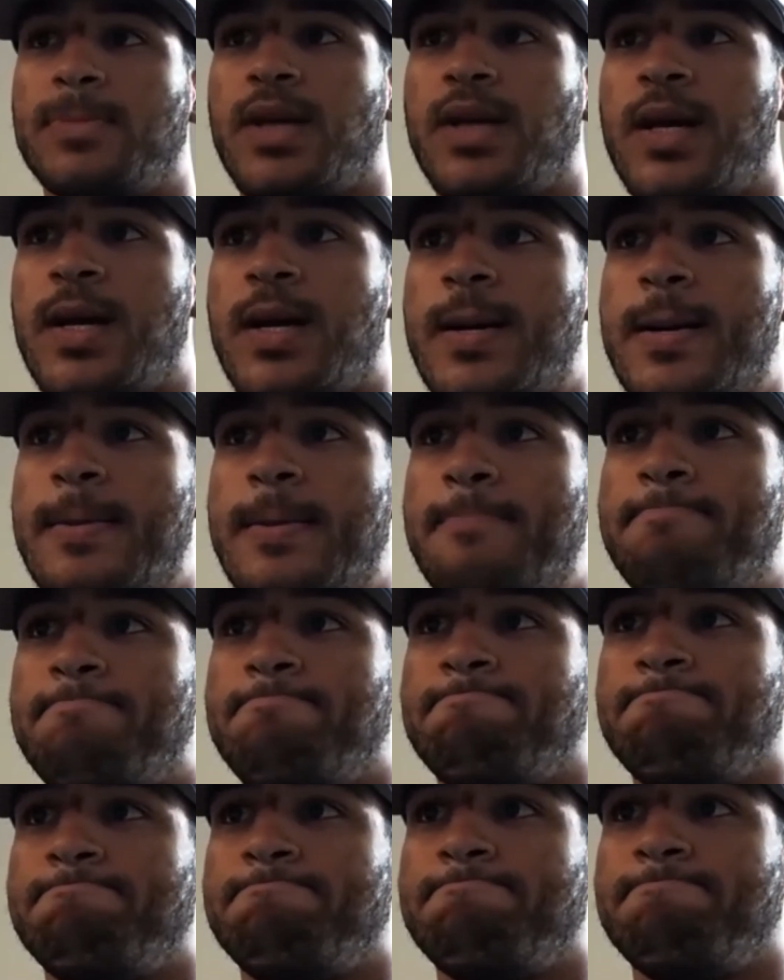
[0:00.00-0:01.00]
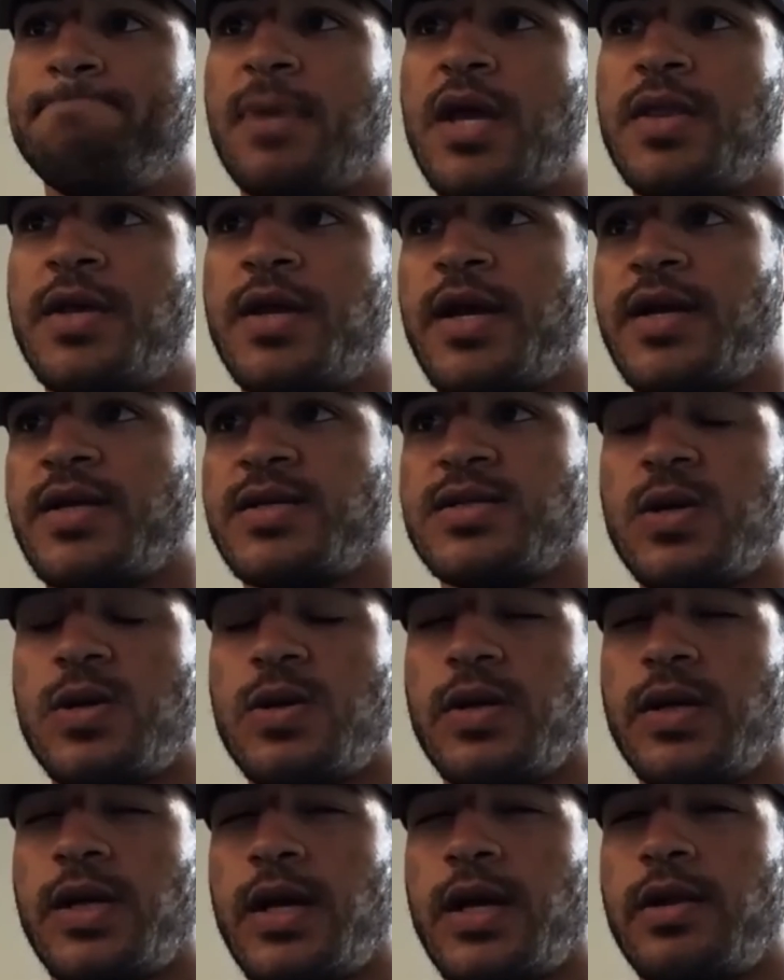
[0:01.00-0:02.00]
And then I
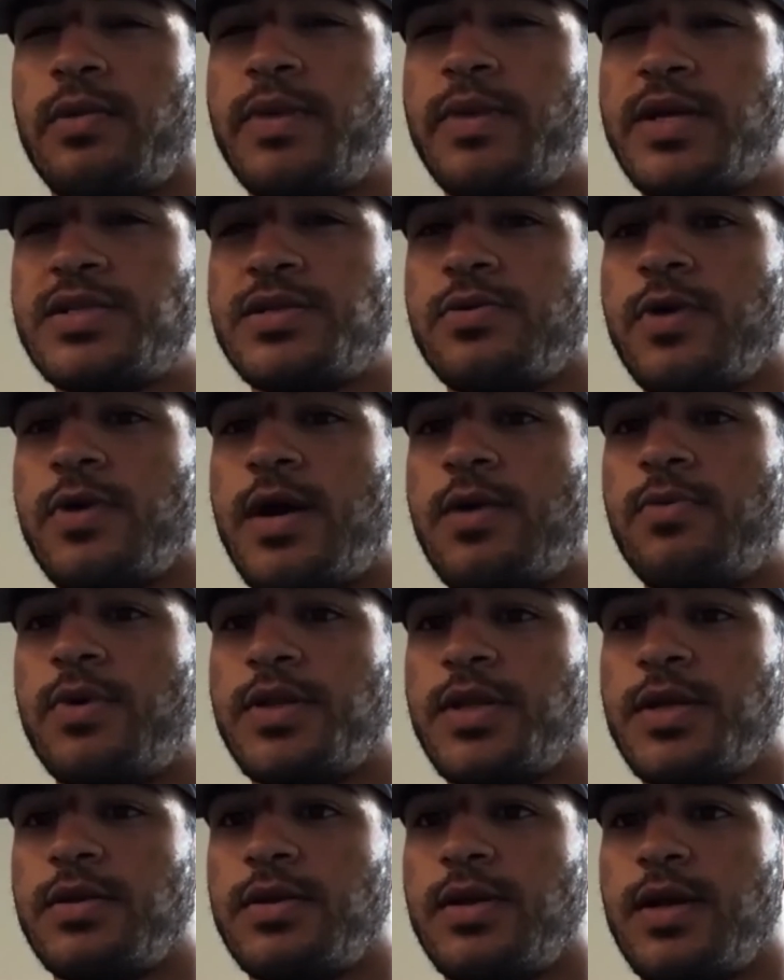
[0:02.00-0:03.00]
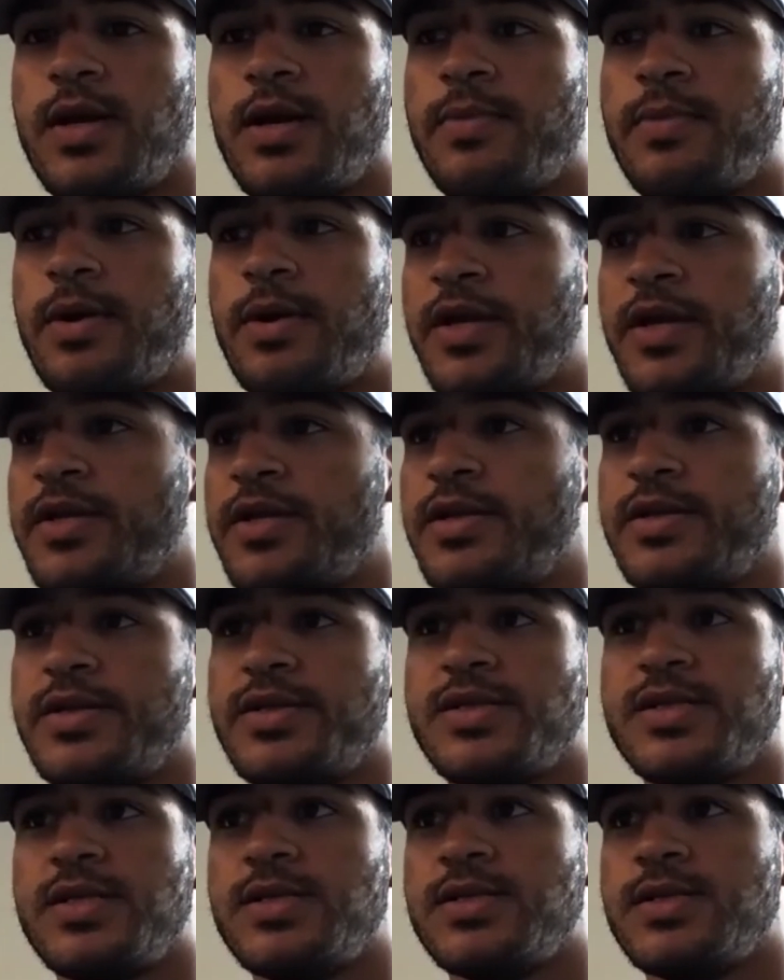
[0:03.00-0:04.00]
started kind of messing around with it. I would get into the
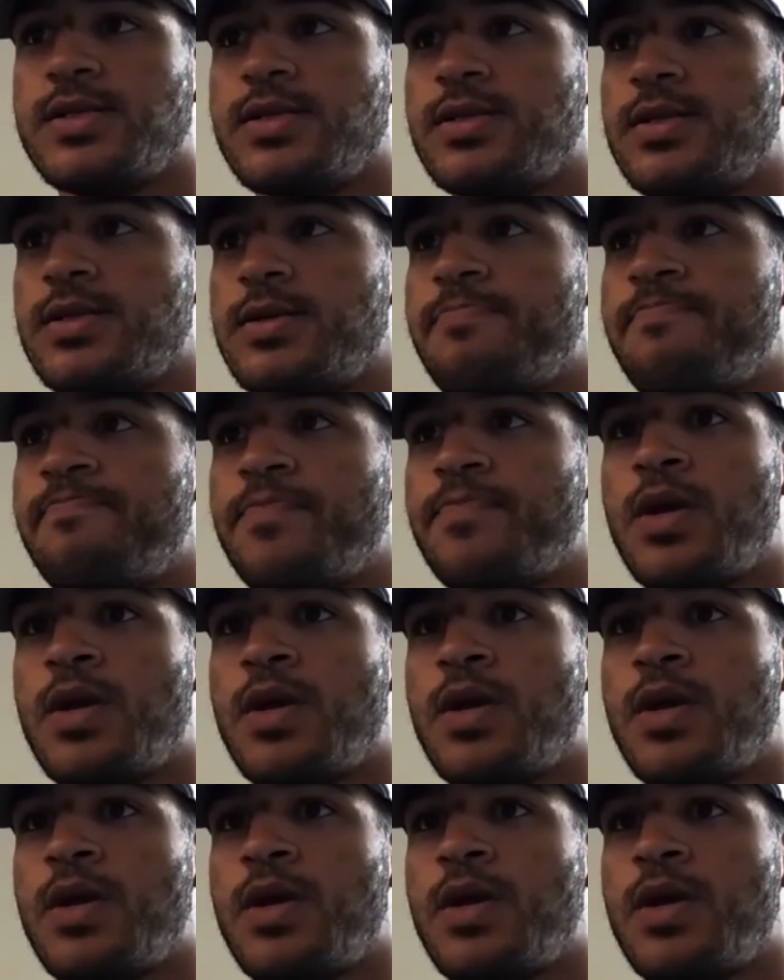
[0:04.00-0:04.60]
season, and